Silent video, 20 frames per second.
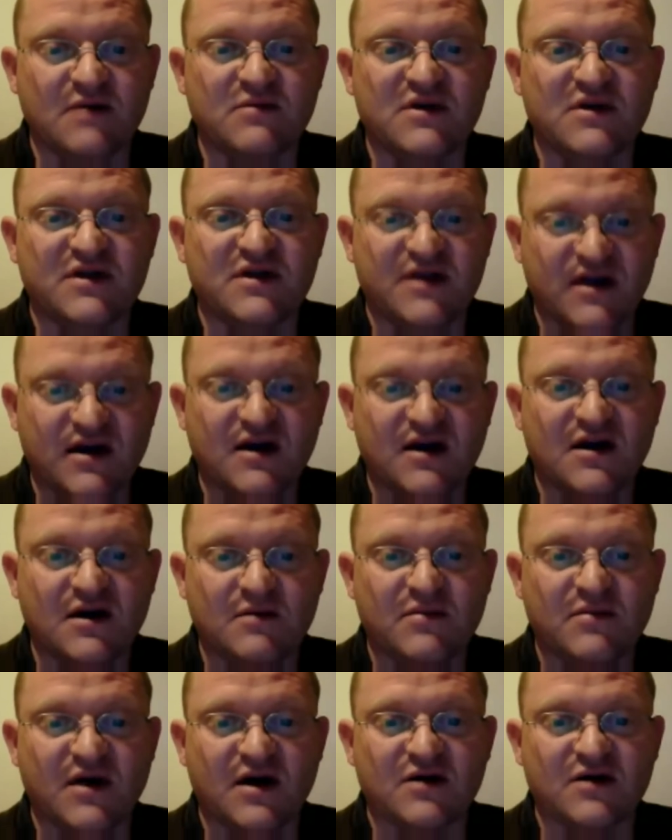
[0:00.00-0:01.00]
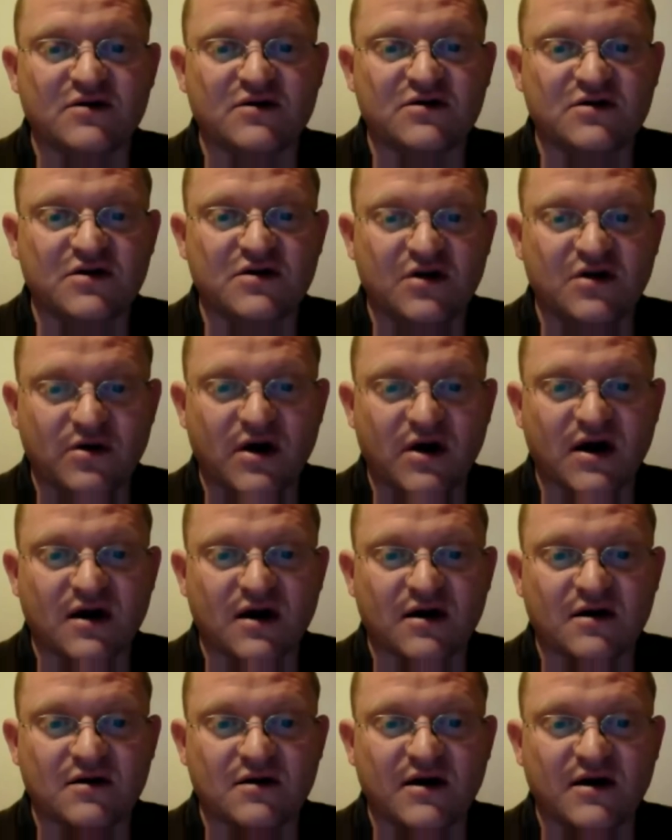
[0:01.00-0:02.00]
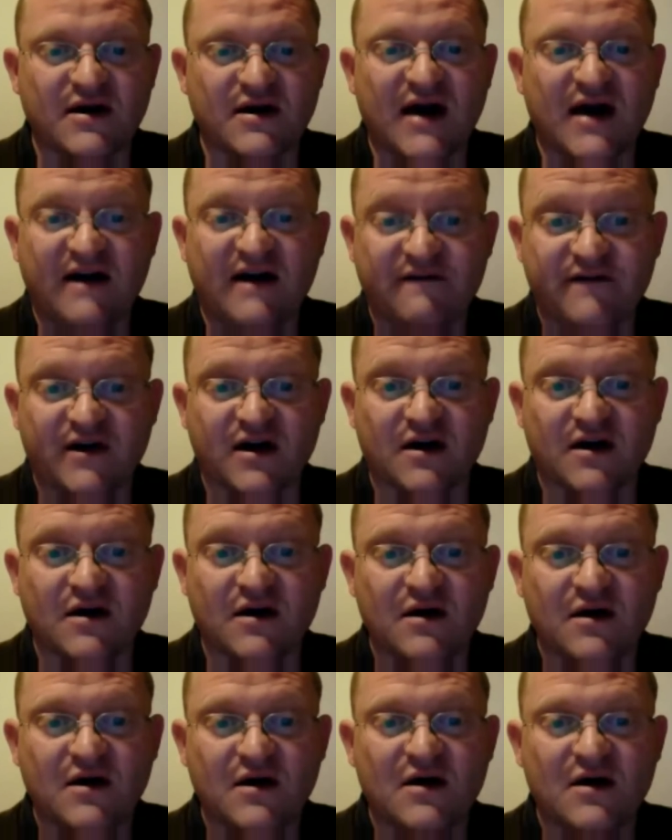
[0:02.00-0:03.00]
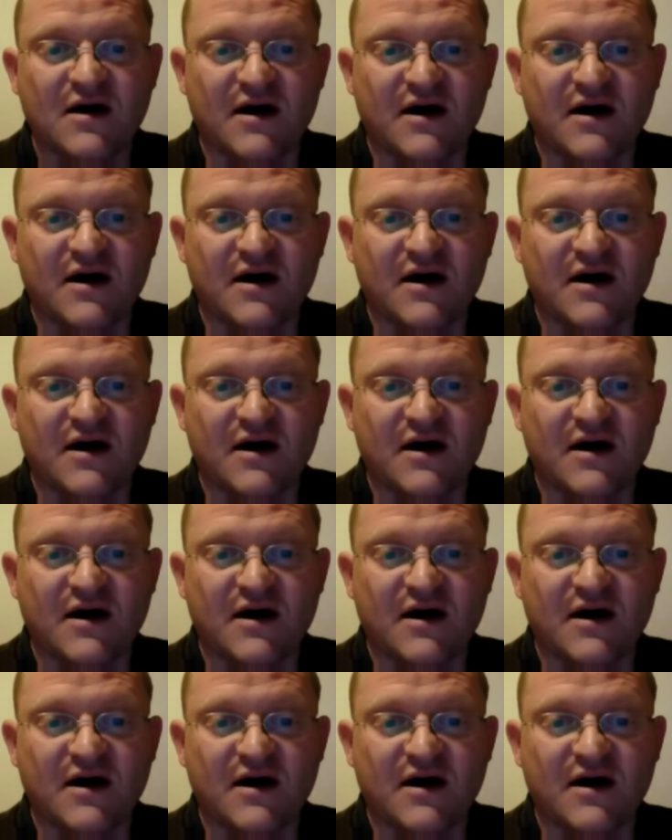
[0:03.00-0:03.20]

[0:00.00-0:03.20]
might be thinking about doing and having.